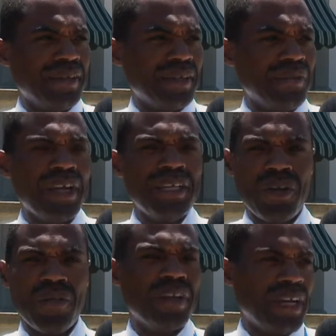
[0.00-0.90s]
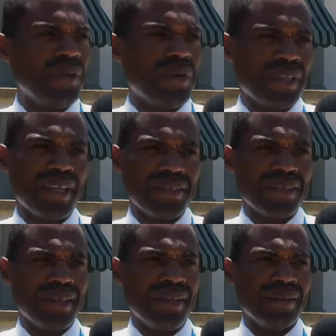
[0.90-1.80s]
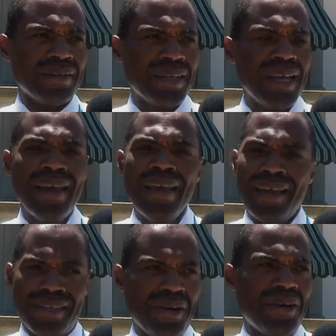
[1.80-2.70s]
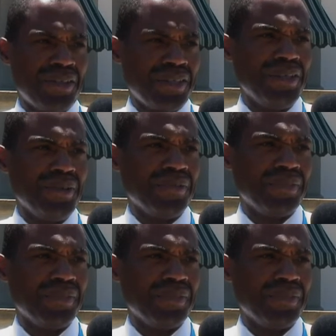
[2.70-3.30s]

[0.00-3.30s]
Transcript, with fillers: And raising over $91,000 is hard to do.